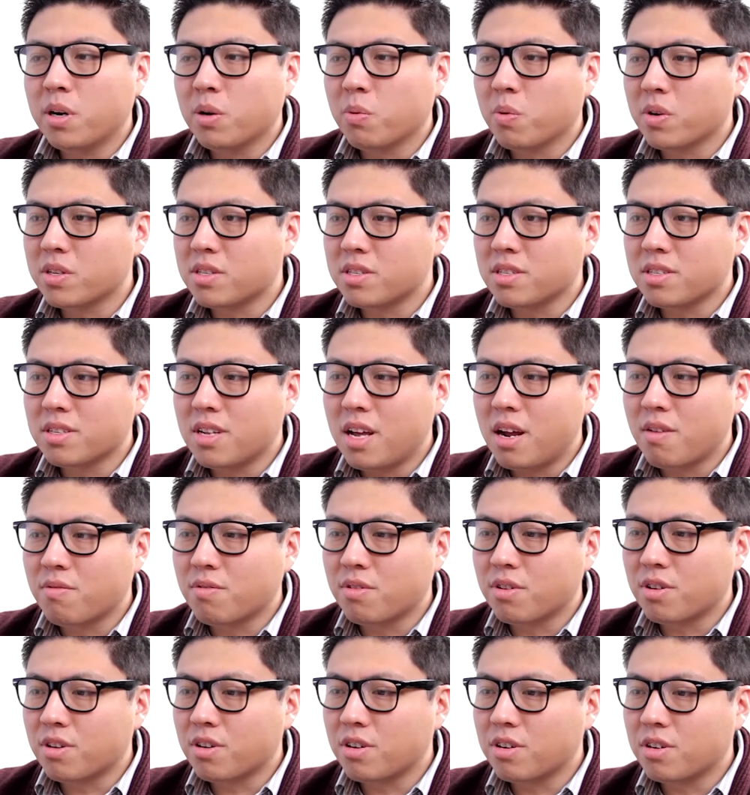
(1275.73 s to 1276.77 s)
it wasn't
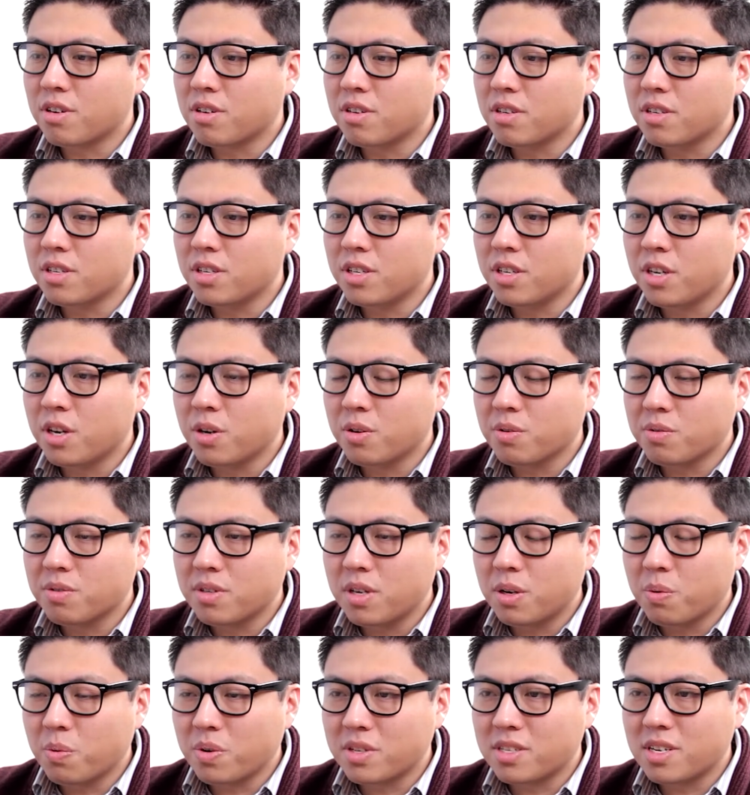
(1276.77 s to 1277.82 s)
ever
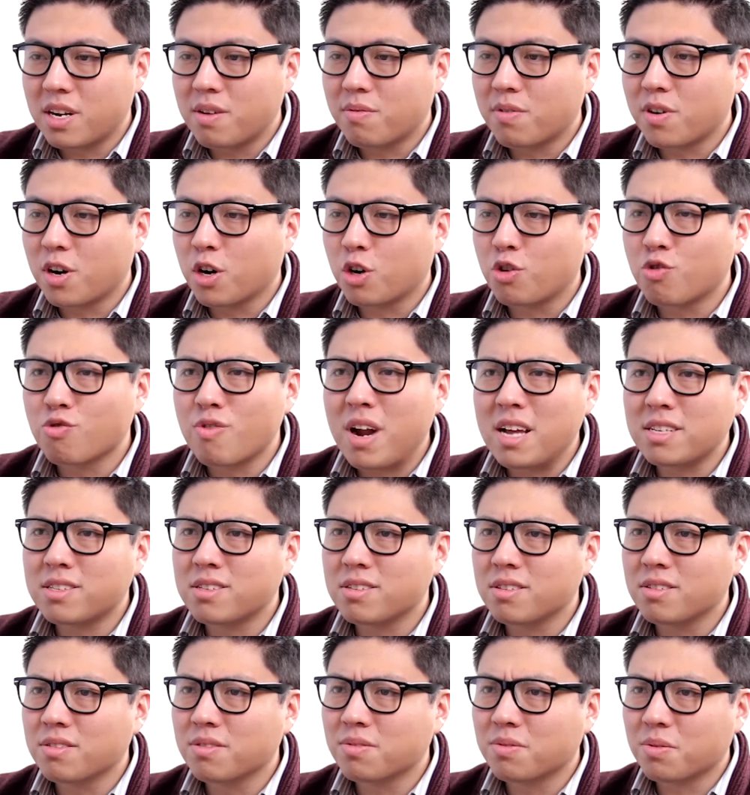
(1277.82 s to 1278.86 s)

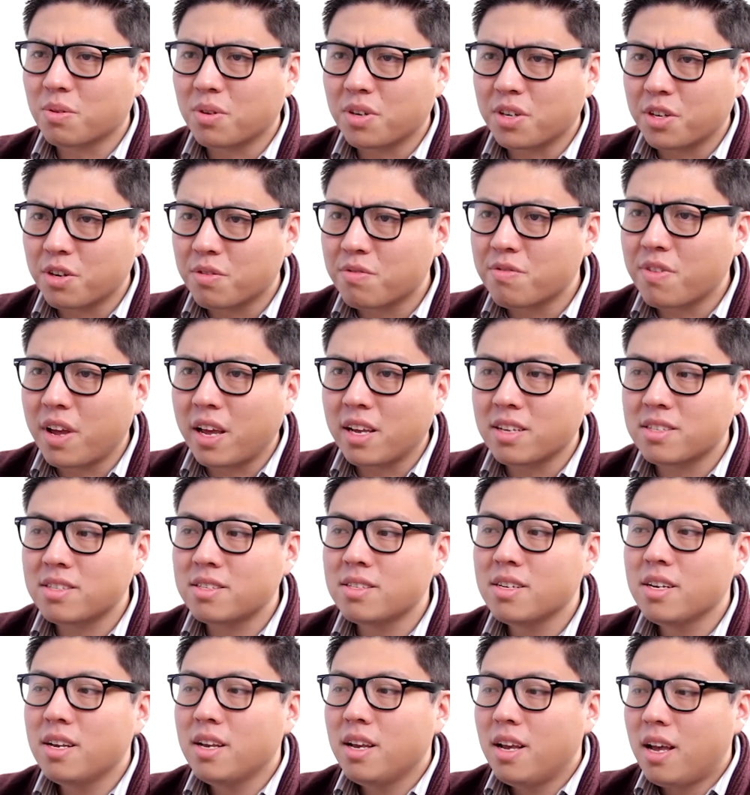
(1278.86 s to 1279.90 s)
aggressive or in your
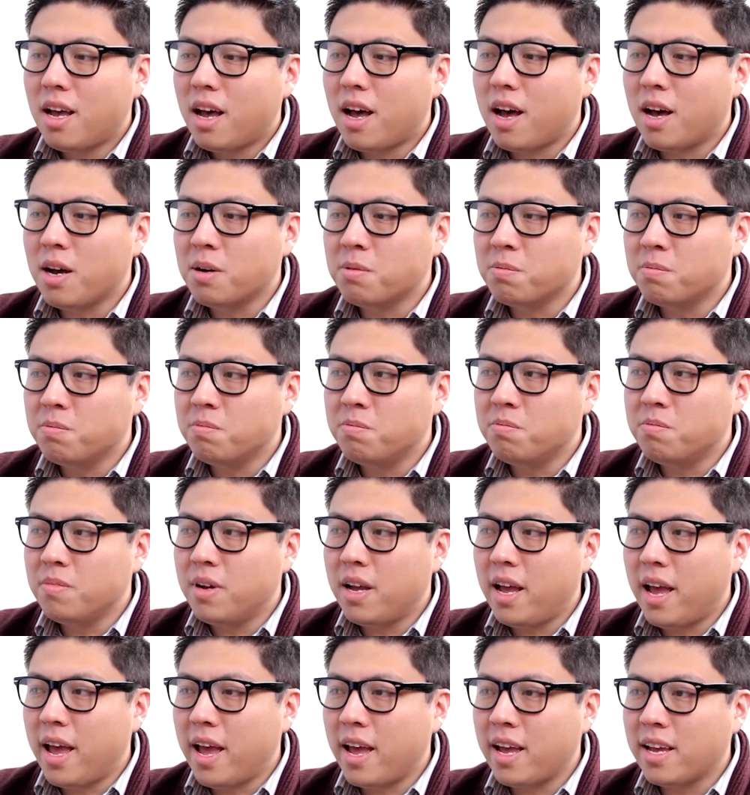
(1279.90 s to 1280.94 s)
face.
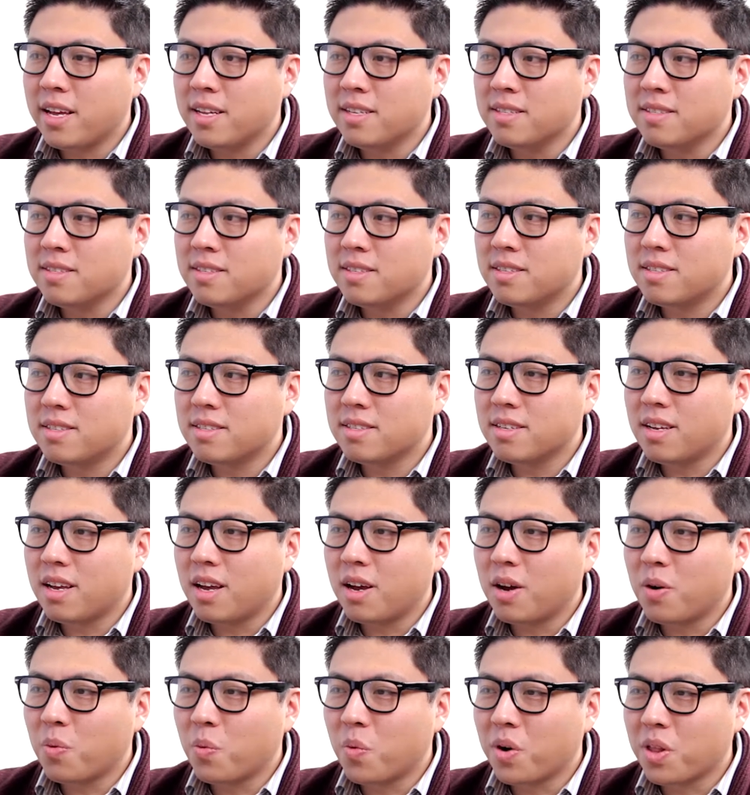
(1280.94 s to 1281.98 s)
And
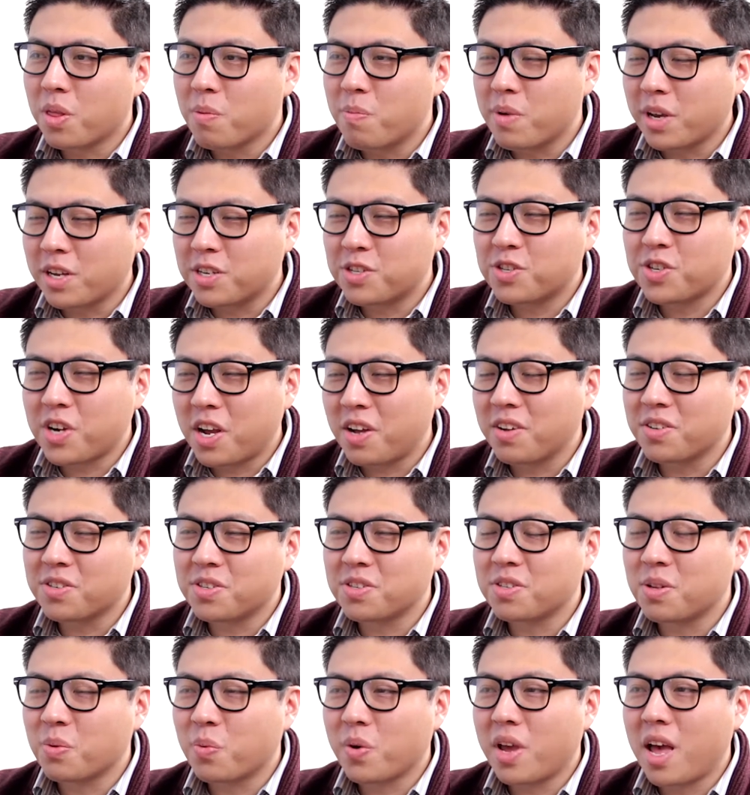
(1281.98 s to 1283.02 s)
one of the biggest
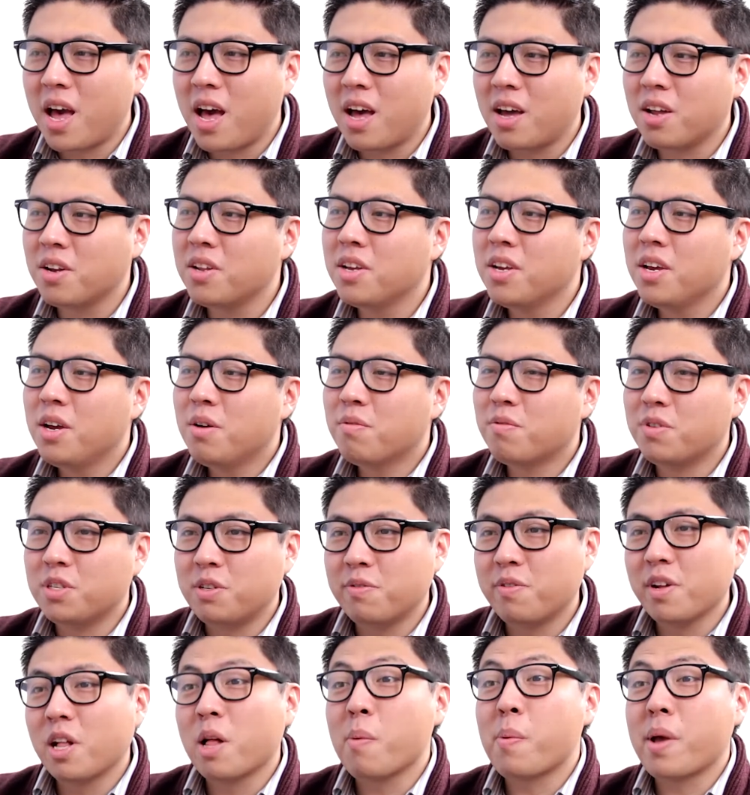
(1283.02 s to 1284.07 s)
challenges that we had for
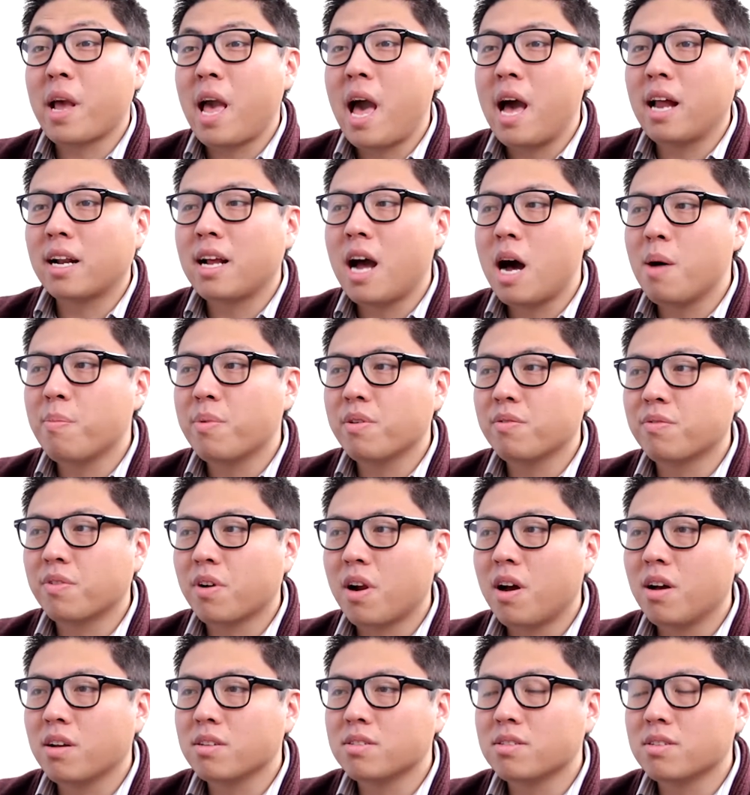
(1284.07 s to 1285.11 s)
developing ad copy for
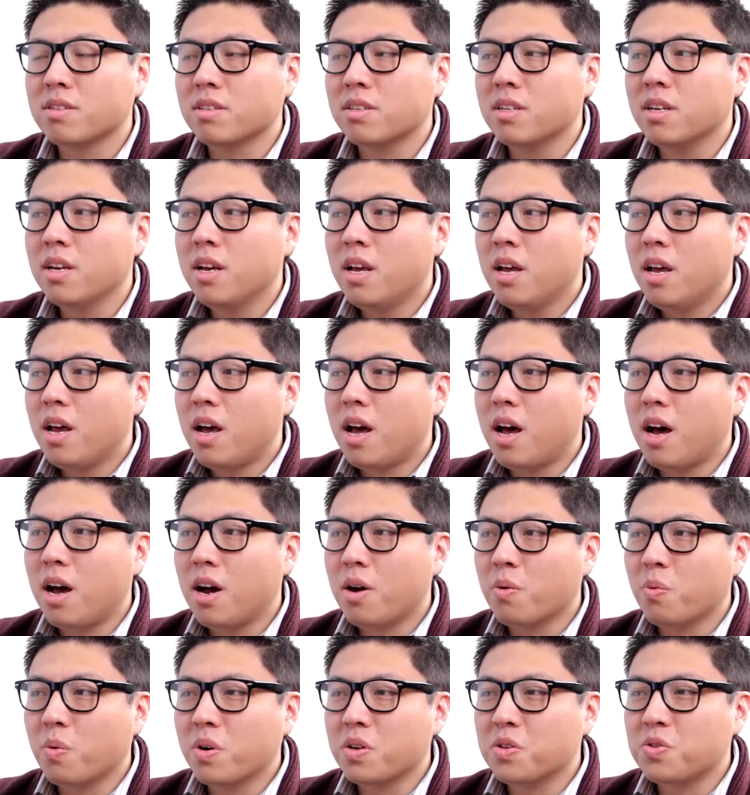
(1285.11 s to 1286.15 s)
Holliston
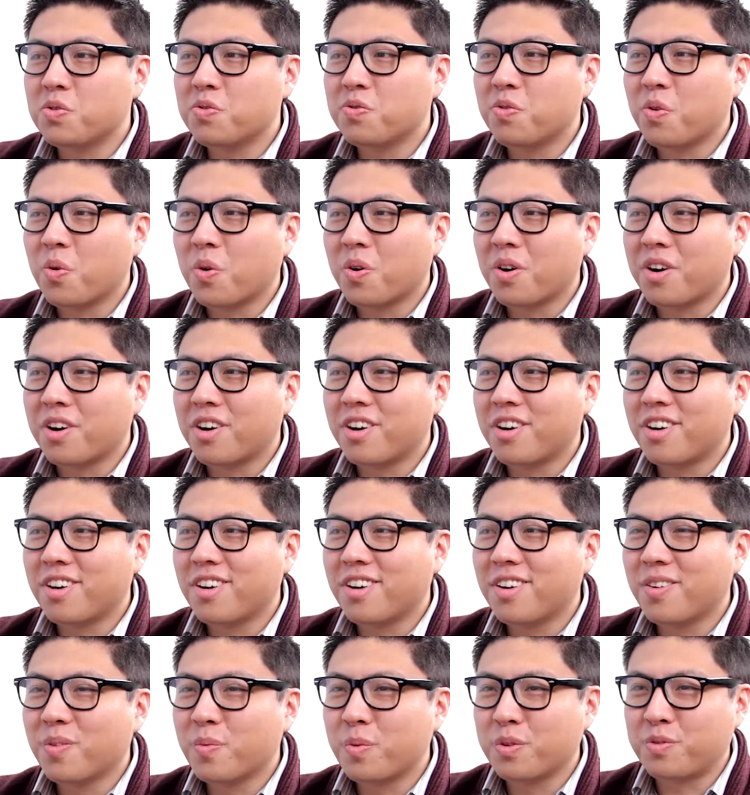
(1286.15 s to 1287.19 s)
was for
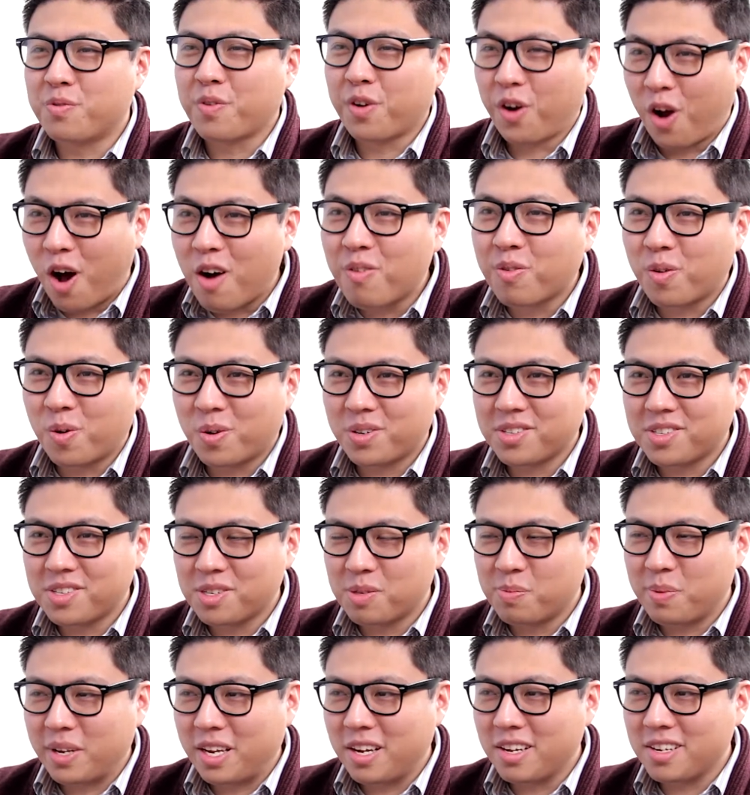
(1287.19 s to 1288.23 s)
golf courses,
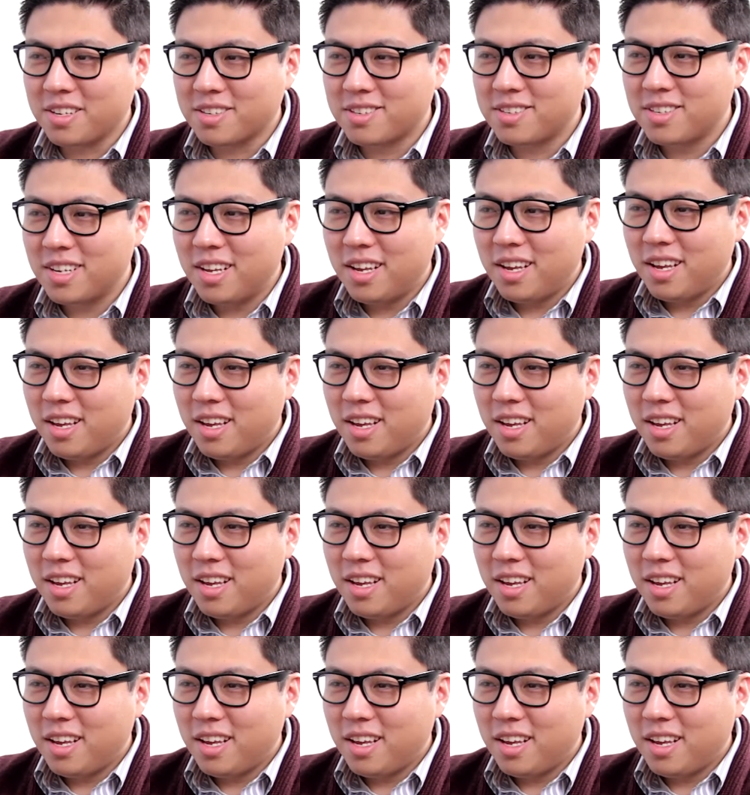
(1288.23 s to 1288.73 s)
because